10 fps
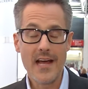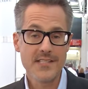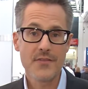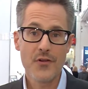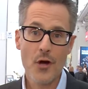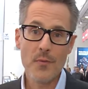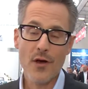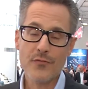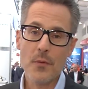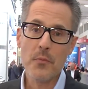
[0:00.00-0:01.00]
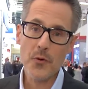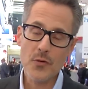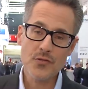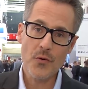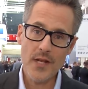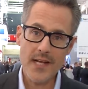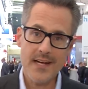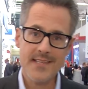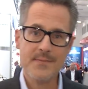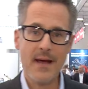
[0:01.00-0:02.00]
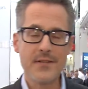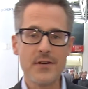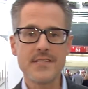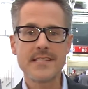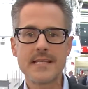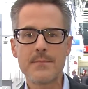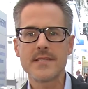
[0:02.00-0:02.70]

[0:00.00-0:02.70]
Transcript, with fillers: Welcome to Productronica 2017,